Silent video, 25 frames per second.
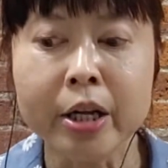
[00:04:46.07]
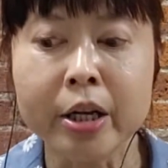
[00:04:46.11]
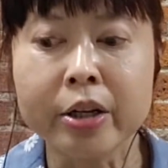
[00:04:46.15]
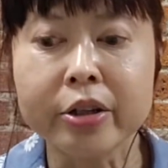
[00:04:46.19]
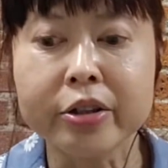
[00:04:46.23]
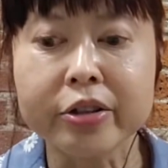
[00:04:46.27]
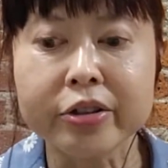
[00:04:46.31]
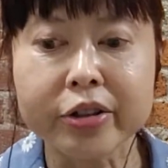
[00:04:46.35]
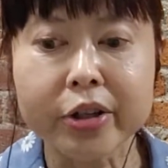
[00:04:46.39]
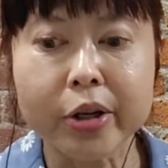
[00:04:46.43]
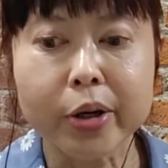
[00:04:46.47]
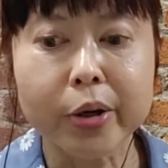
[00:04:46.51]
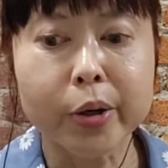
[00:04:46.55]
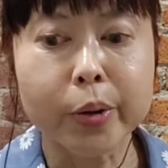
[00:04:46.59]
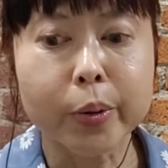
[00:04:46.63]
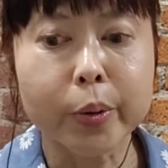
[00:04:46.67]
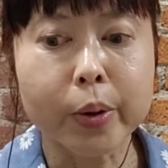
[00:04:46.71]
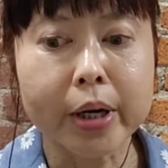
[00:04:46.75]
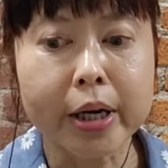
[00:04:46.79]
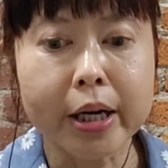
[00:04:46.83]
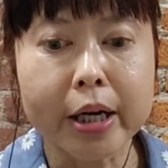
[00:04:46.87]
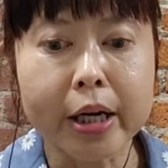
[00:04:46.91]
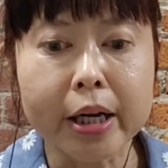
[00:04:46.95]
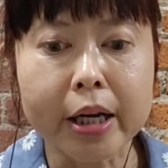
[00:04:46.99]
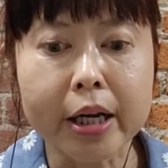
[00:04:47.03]
So
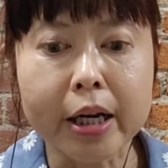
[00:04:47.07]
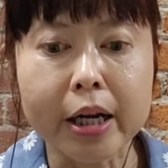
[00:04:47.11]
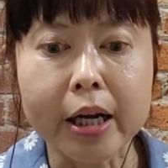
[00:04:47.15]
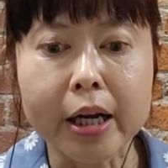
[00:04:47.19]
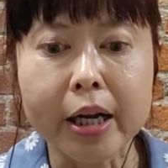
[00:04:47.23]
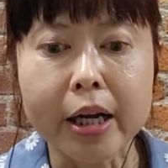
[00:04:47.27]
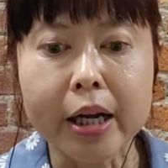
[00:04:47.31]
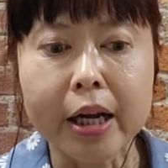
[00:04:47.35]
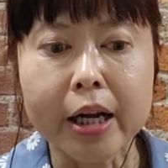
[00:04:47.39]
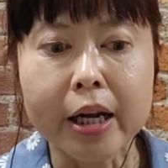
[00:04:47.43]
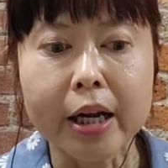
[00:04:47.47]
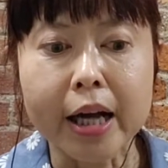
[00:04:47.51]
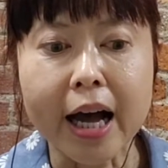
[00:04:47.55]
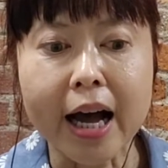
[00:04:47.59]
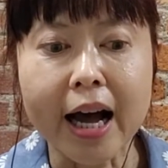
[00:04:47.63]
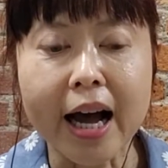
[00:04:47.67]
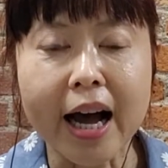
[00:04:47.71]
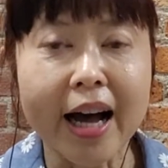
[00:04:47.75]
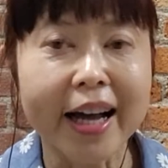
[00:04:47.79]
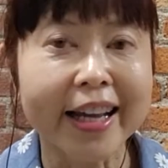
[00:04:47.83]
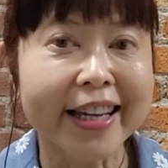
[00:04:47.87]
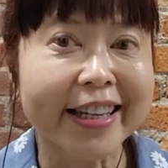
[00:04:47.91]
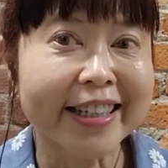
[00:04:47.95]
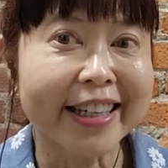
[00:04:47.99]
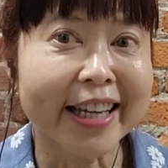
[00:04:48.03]

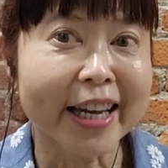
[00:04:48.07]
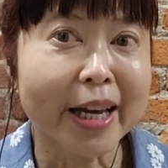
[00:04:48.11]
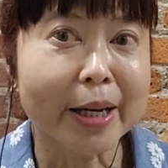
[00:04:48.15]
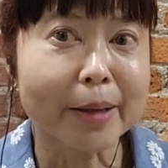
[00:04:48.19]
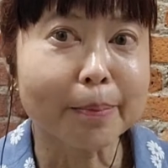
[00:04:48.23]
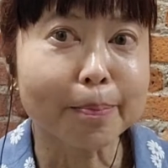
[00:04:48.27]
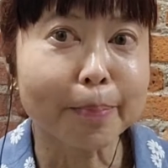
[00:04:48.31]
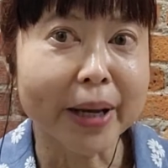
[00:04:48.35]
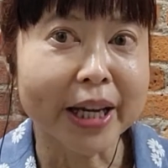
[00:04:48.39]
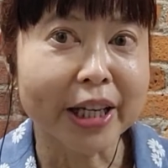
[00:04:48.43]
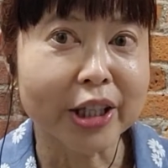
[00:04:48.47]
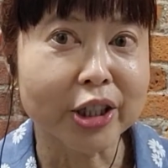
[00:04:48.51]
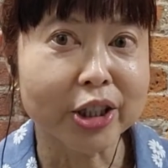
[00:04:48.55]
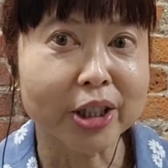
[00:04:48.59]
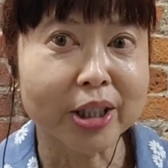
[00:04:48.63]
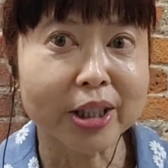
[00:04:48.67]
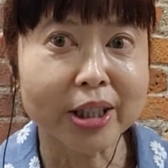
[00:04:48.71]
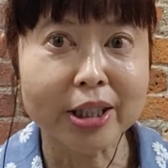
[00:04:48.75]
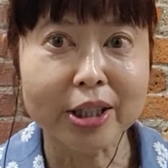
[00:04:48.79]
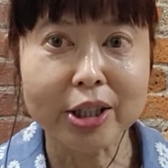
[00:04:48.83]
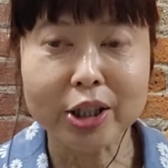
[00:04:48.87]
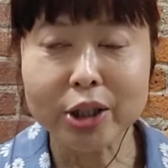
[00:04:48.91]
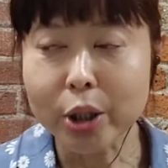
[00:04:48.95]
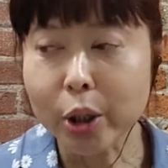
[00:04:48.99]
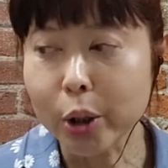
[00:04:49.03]
I get
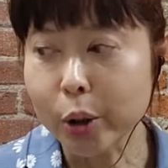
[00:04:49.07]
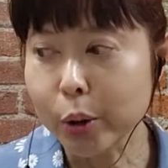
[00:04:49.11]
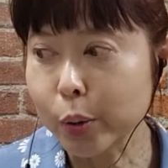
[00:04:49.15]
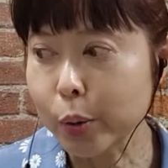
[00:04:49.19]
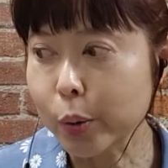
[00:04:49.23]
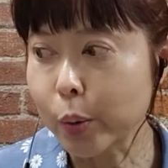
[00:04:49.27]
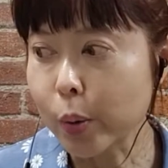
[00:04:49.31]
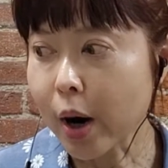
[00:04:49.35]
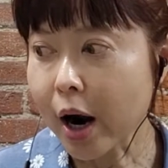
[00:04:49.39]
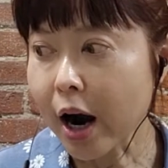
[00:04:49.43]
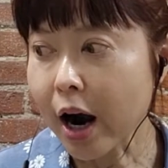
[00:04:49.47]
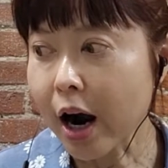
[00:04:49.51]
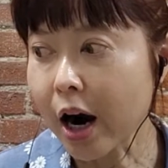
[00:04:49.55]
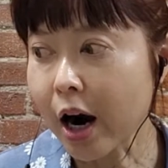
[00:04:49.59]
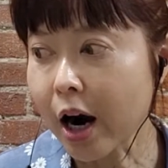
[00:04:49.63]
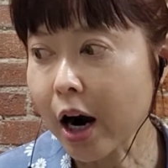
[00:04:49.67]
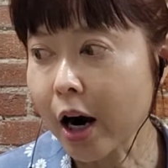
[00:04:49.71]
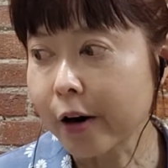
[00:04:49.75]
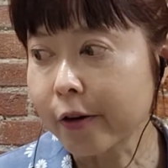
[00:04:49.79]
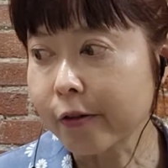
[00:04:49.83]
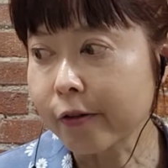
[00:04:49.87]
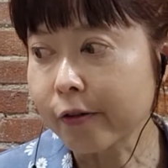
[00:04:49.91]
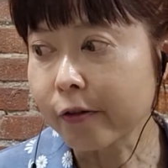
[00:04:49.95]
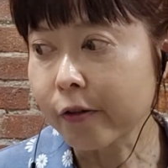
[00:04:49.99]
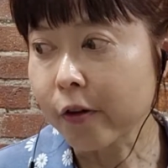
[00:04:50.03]
patients who
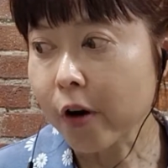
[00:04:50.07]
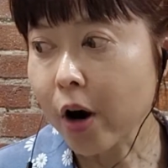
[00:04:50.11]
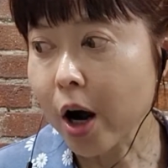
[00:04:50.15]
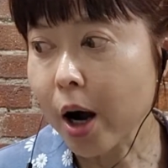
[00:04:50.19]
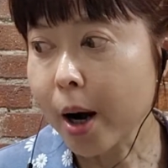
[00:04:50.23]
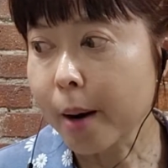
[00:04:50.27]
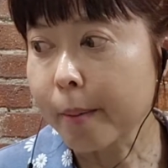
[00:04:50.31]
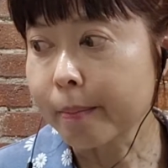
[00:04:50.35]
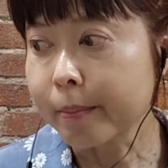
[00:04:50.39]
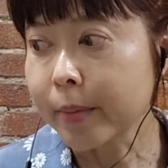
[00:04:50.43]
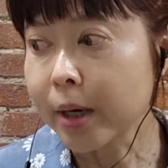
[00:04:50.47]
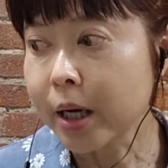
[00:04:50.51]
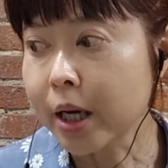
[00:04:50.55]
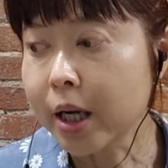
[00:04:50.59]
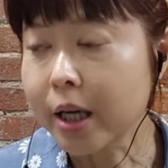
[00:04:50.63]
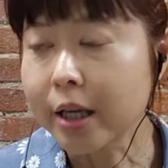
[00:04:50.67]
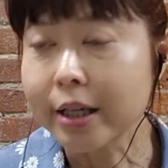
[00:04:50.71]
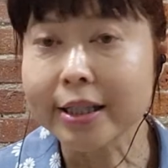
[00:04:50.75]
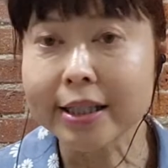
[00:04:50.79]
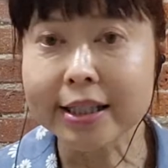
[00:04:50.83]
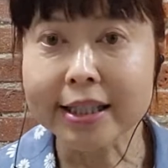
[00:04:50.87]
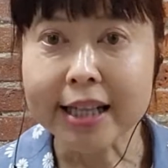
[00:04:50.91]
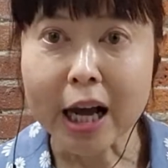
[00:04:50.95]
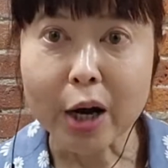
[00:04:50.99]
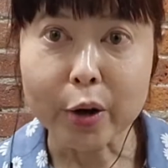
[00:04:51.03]
are from
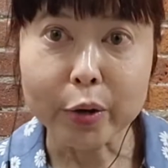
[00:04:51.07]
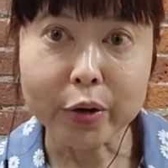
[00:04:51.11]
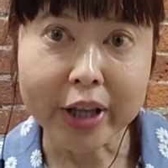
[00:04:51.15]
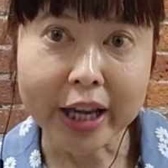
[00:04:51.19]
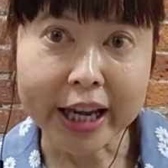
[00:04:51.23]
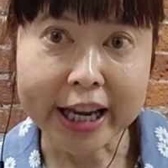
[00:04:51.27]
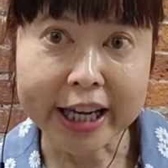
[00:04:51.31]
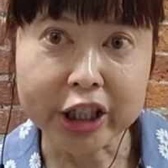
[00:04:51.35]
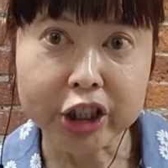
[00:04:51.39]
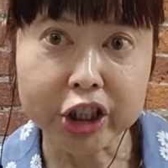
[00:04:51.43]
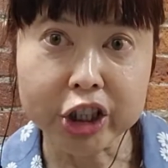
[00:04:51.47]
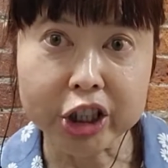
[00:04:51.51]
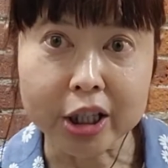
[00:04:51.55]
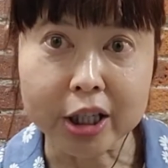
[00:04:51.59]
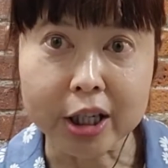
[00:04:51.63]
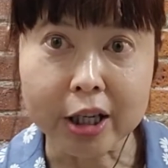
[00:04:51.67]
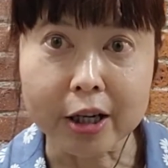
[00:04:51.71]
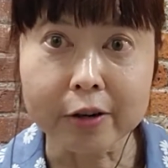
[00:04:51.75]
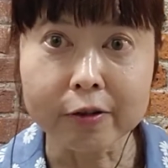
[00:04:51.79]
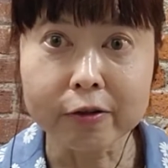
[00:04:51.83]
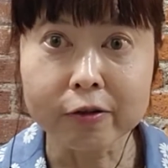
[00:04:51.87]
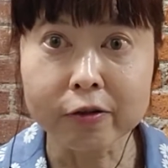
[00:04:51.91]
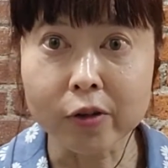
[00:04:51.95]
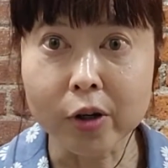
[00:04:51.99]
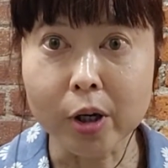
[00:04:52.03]
South Asia,
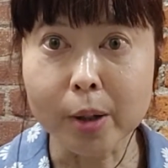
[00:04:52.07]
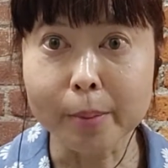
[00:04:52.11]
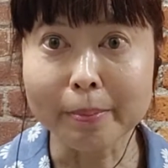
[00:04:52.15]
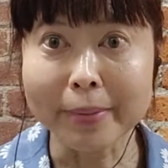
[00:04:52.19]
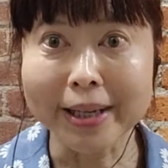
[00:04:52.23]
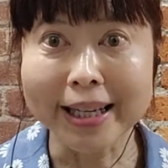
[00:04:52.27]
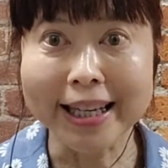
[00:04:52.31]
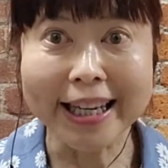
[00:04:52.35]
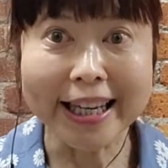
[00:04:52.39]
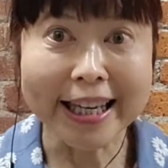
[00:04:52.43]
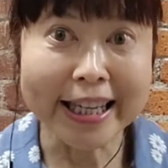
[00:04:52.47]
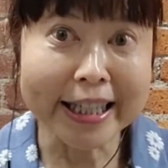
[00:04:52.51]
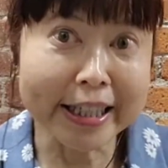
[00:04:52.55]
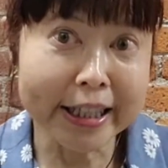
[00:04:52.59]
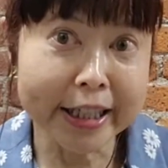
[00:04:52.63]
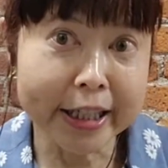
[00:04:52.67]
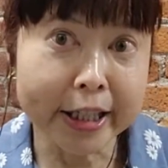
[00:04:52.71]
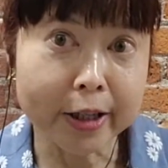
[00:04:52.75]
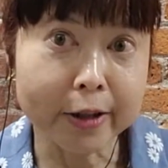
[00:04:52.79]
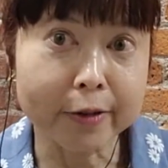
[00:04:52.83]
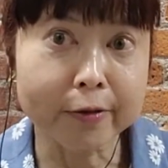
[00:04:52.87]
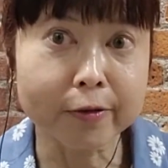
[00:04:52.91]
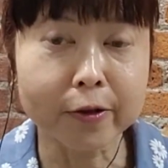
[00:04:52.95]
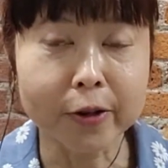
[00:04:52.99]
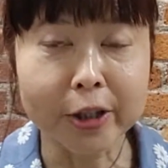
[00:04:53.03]
from
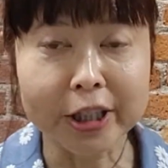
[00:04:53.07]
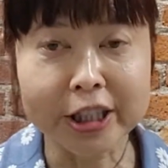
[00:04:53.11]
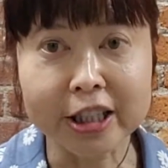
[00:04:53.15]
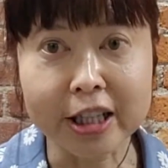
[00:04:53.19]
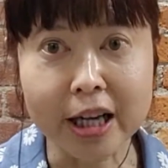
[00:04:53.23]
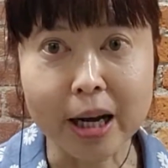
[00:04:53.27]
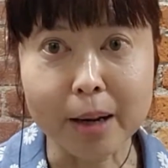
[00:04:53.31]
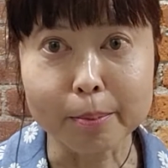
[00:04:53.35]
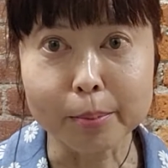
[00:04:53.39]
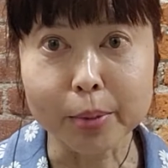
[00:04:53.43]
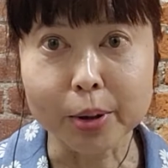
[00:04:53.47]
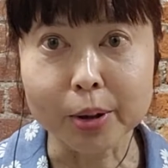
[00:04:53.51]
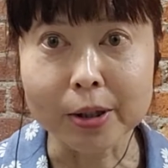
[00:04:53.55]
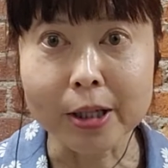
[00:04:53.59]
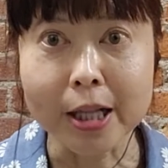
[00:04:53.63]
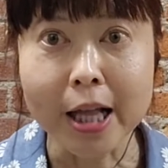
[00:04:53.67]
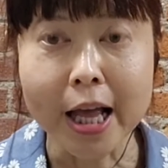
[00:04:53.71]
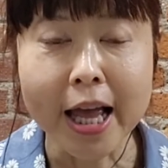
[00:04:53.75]
India, for example,